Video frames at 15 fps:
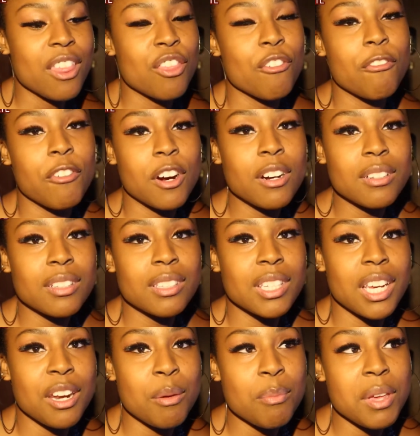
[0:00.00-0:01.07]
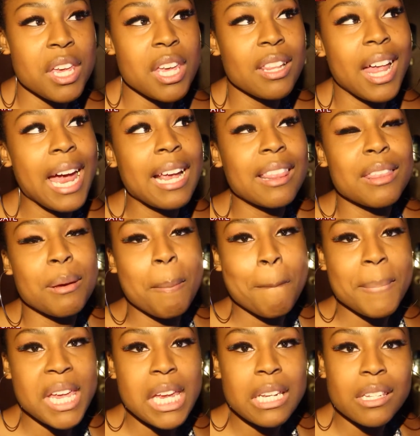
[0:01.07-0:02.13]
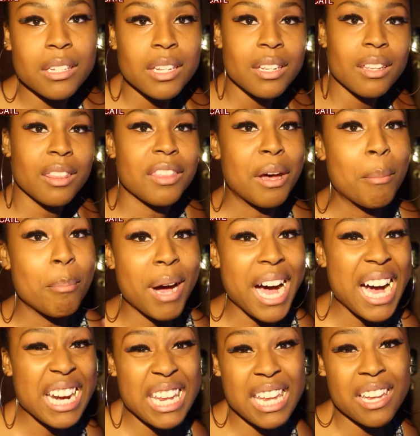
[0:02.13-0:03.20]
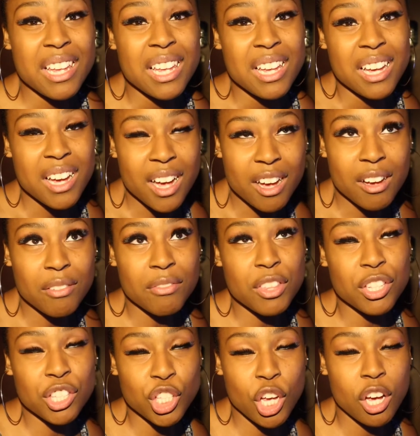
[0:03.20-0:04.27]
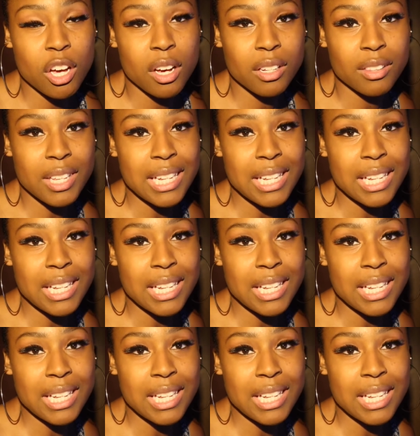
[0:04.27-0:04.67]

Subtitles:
the verse is going to be like the meat, the body of the song.